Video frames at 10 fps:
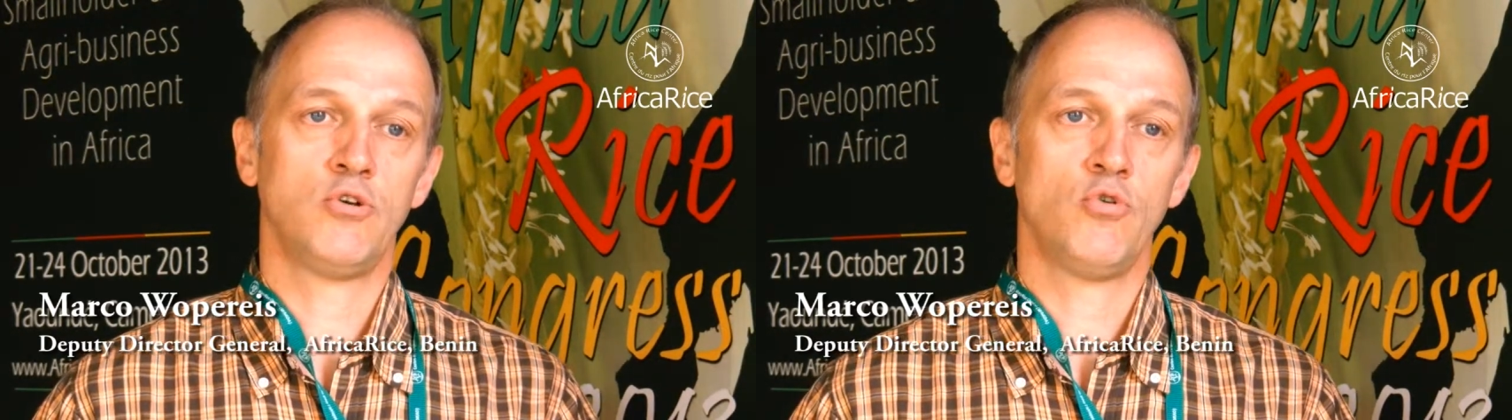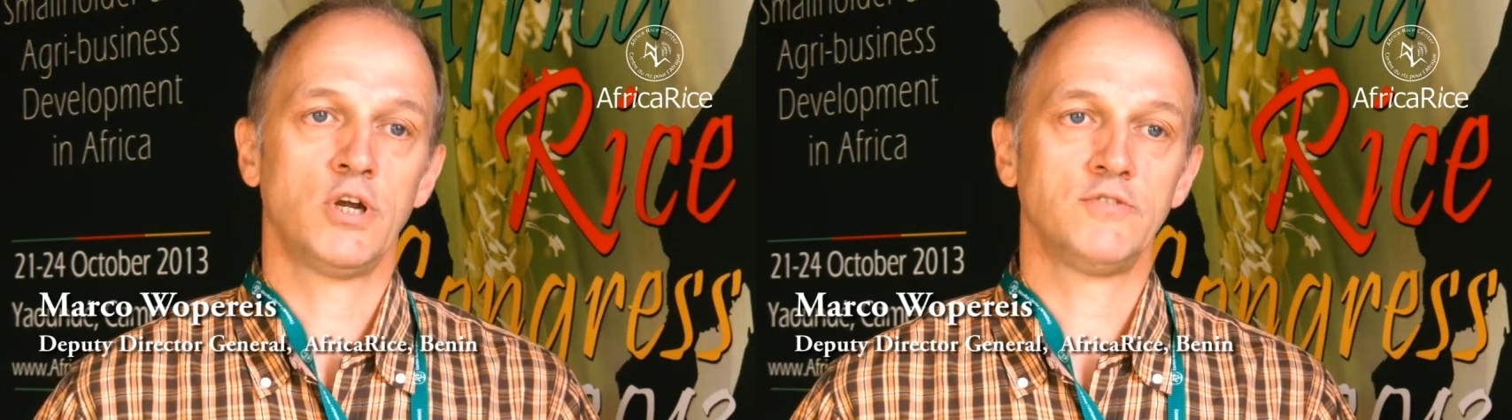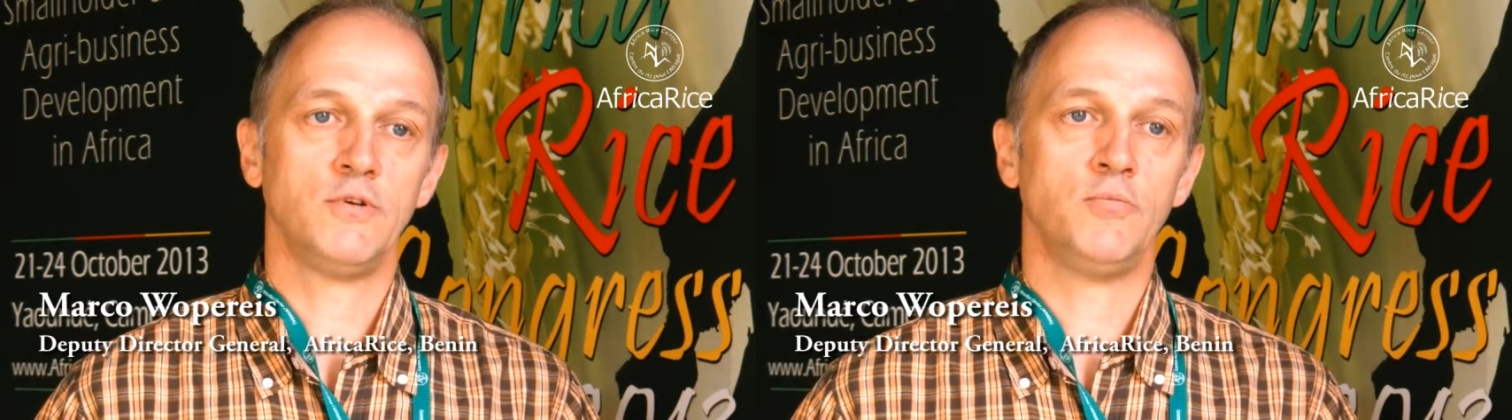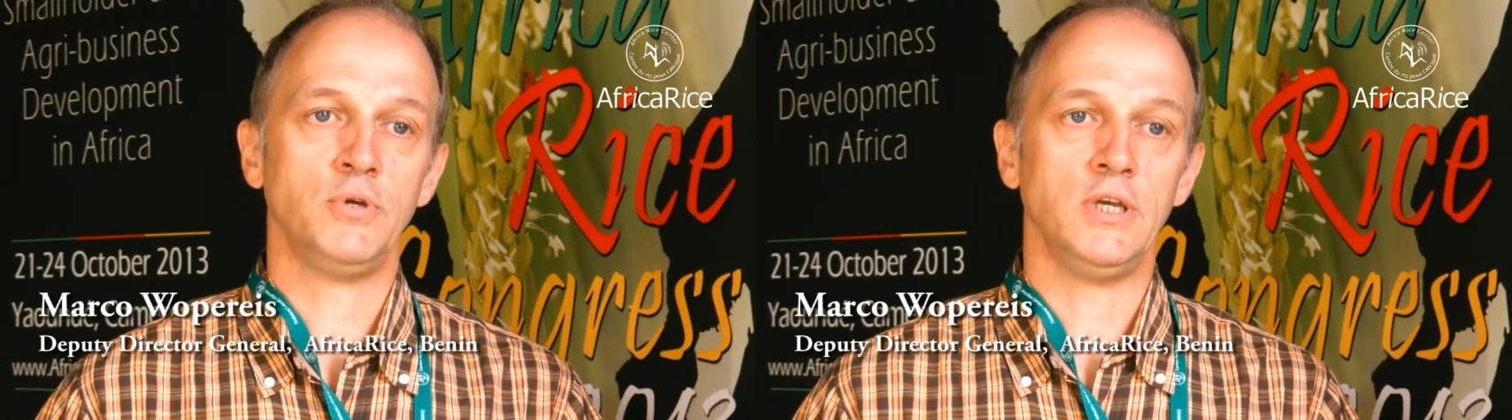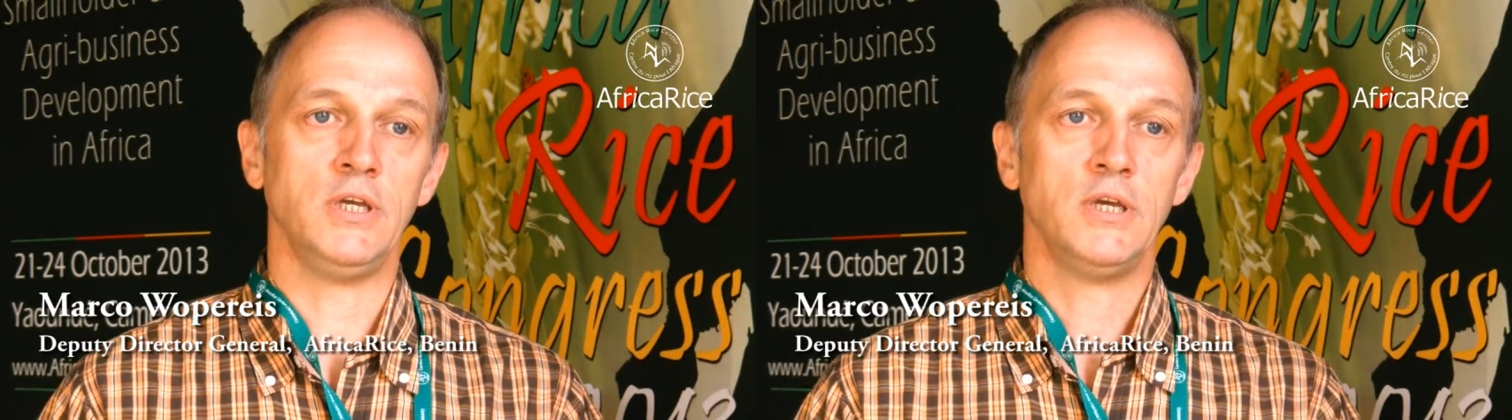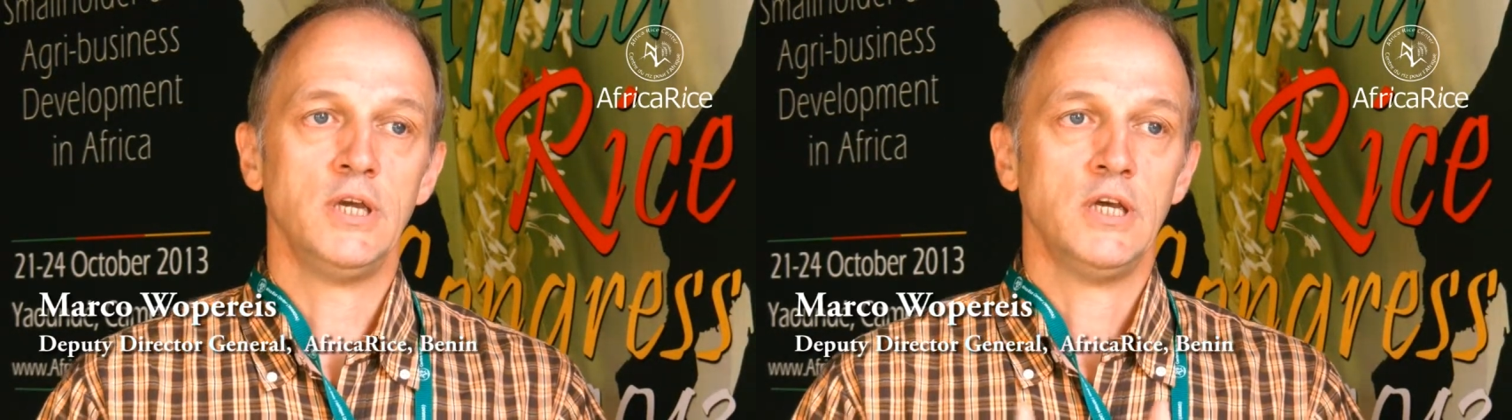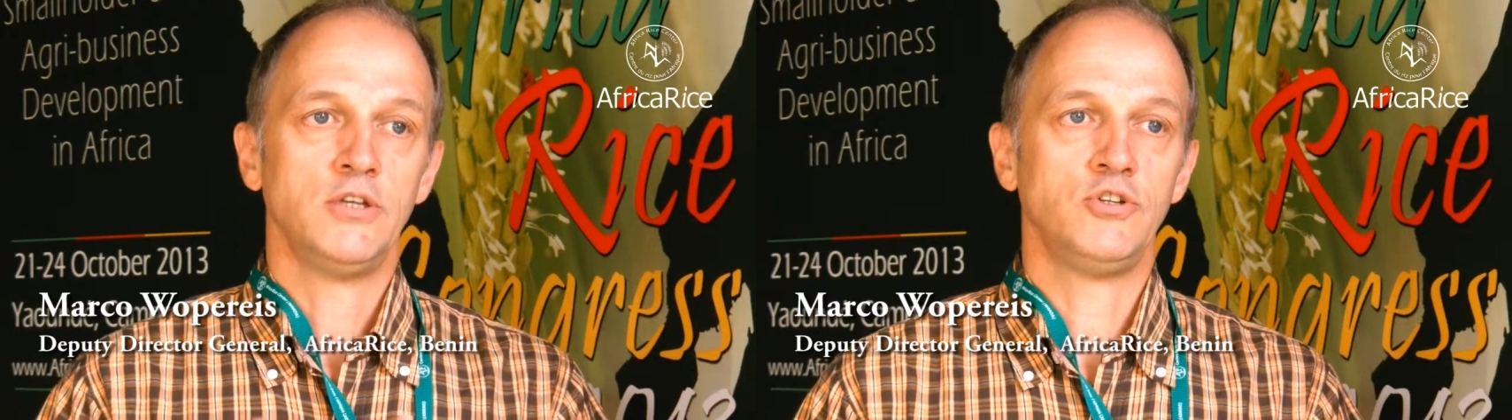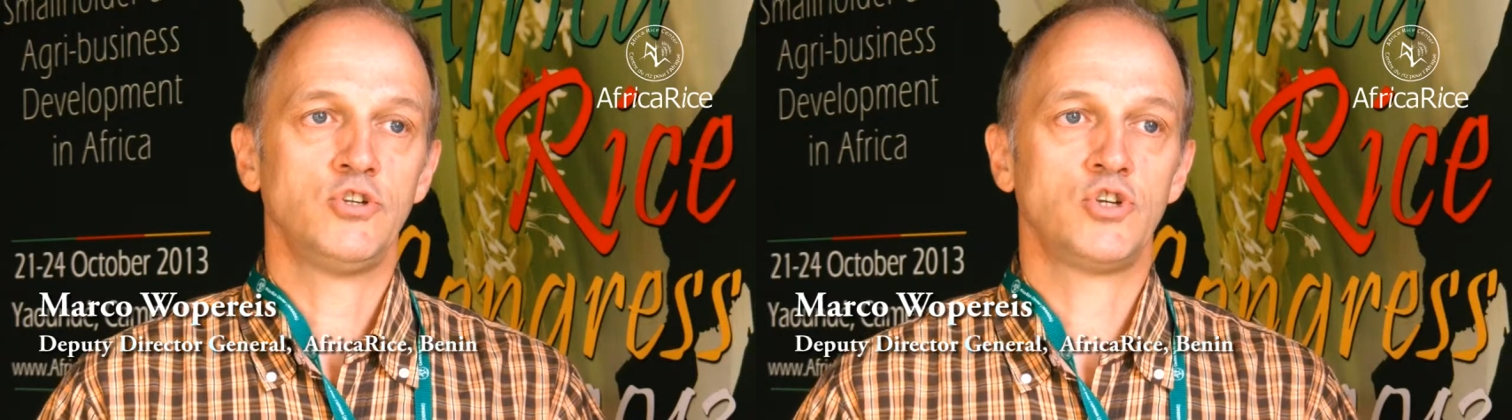Congress will be the
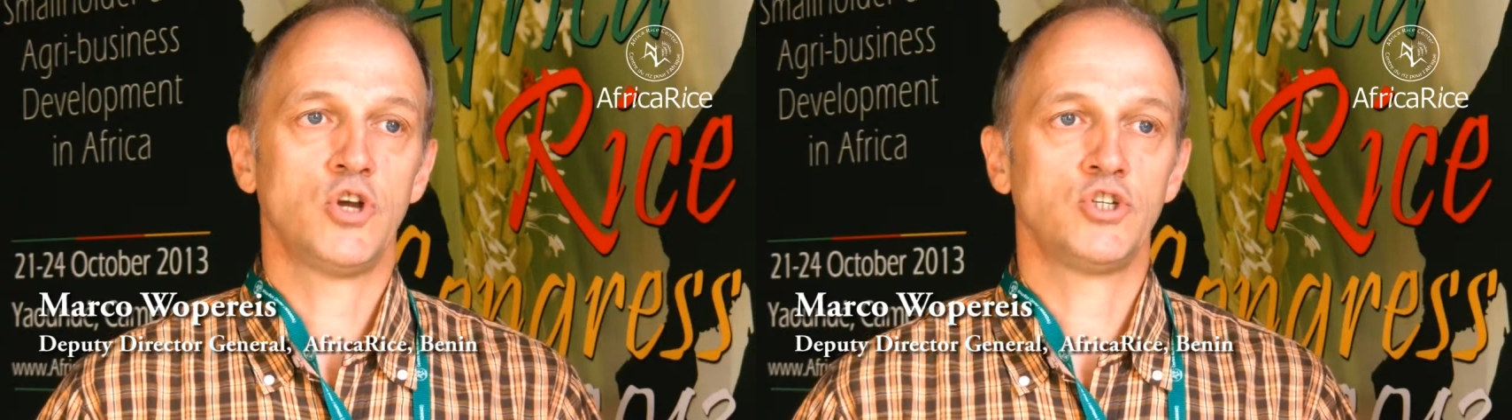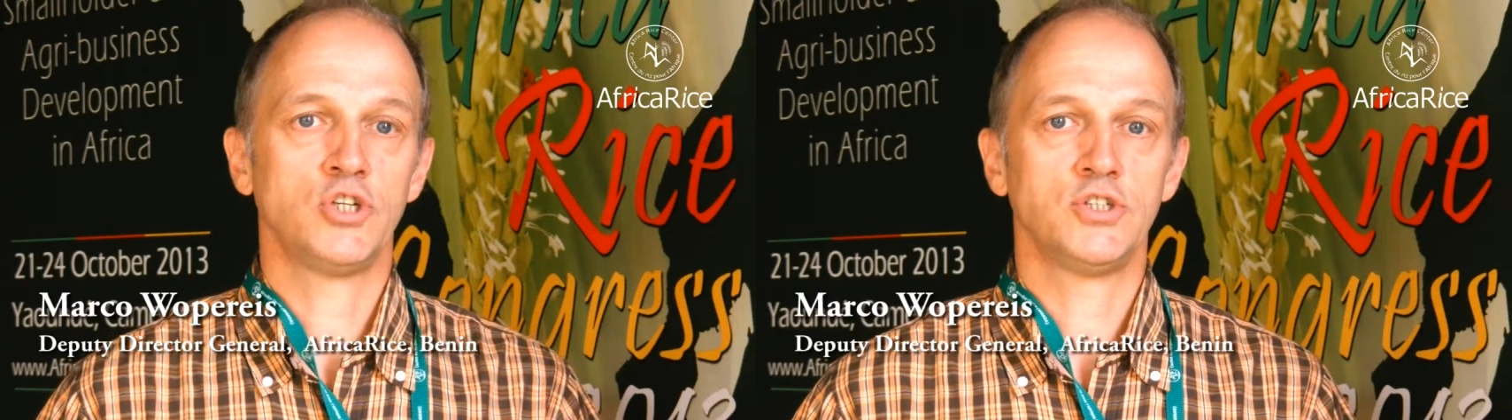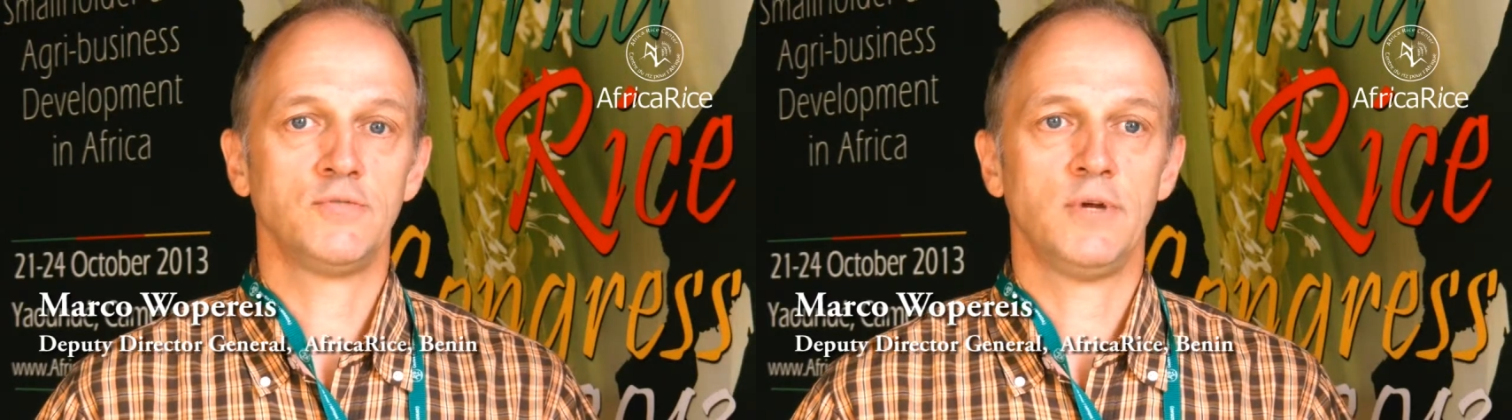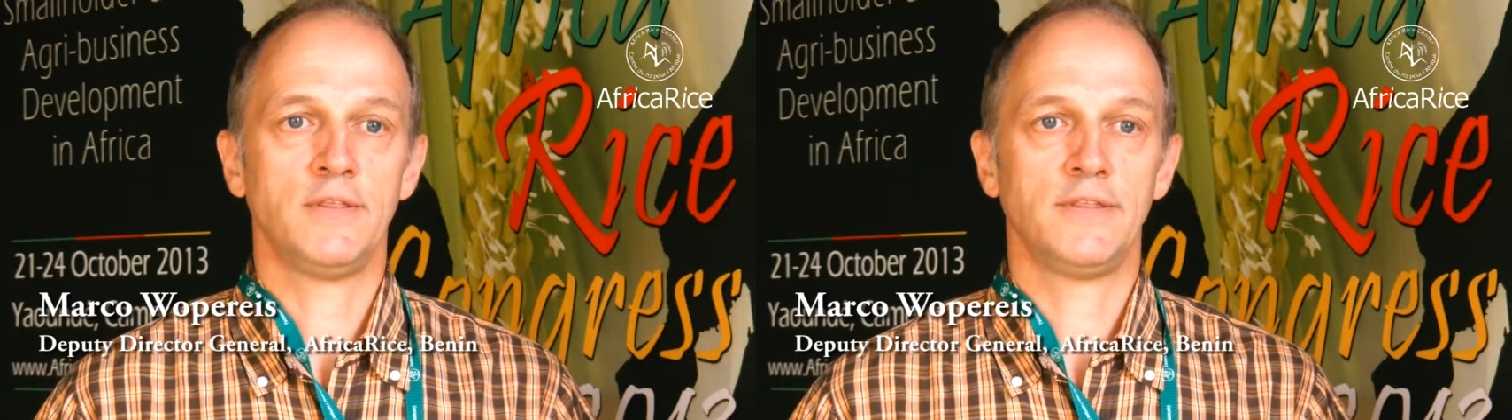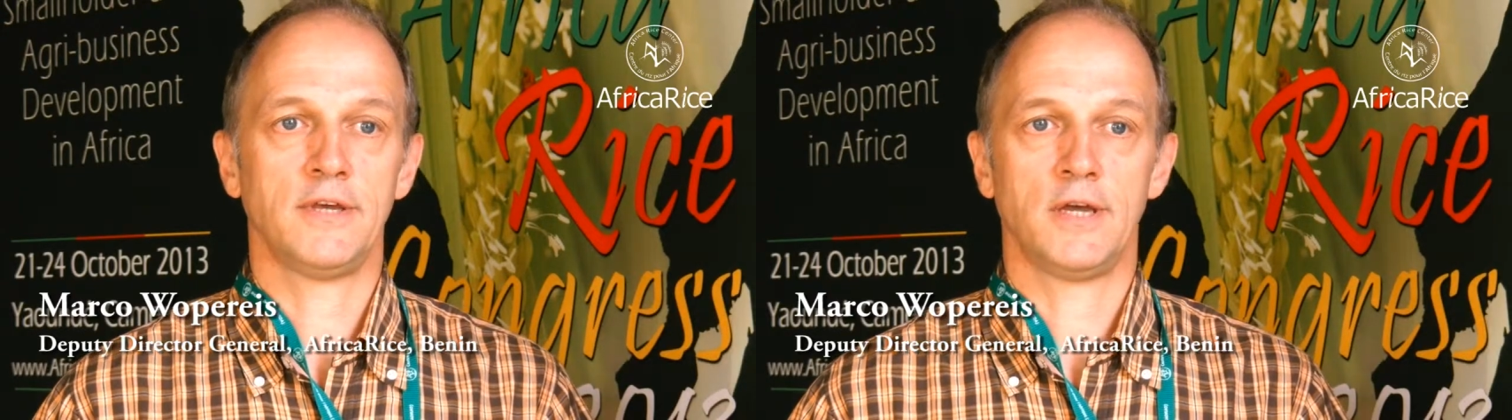discussions with